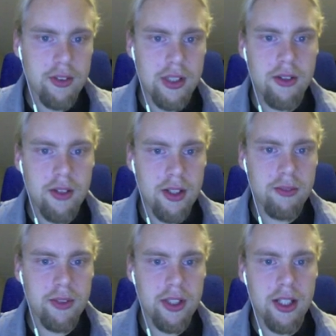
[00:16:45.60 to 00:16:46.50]
now that
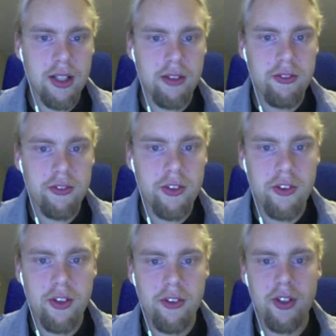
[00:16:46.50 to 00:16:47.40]
we have
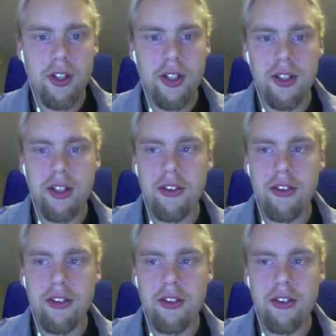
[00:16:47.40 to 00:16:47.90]
physics on it, let's